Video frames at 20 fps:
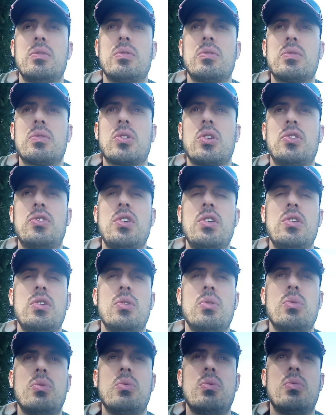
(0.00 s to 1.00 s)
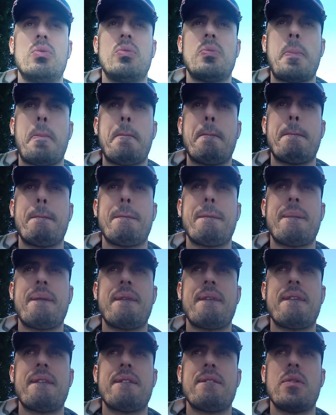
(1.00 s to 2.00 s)
continue
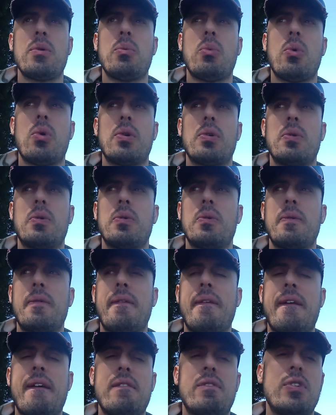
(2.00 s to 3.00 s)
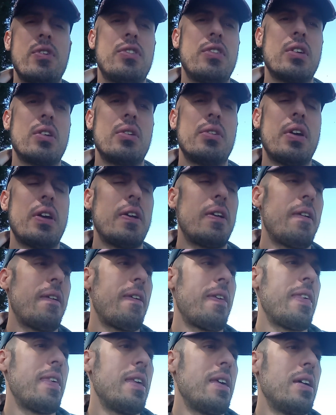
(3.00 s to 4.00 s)
the war every single day.
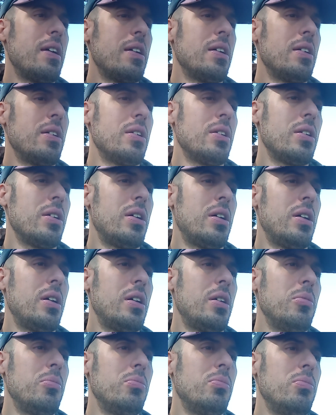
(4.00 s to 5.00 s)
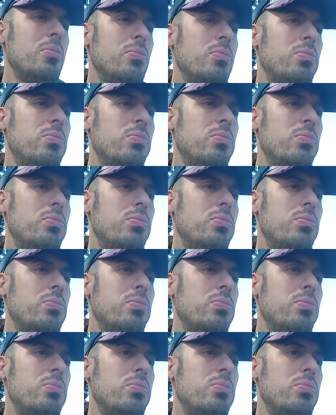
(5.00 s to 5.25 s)
Um,